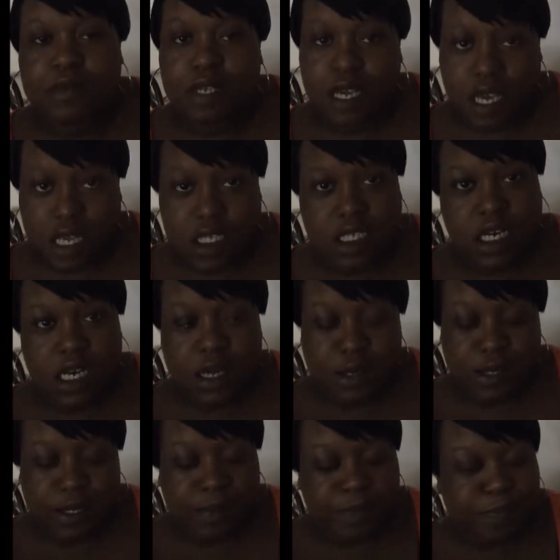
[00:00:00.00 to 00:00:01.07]
Yes,
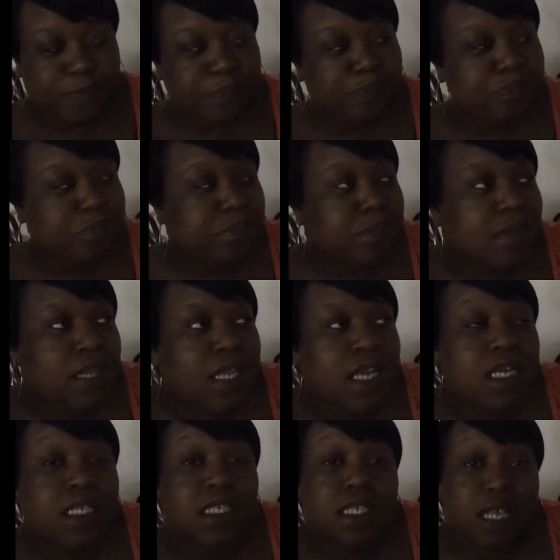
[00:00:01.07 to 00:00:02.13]
Lord.
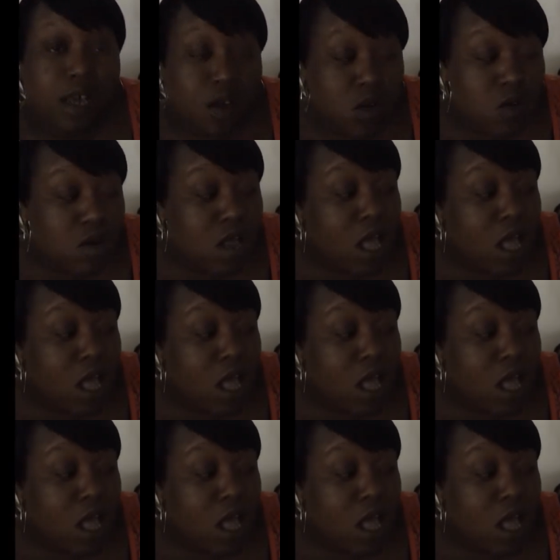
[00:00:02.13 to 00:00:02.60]
So,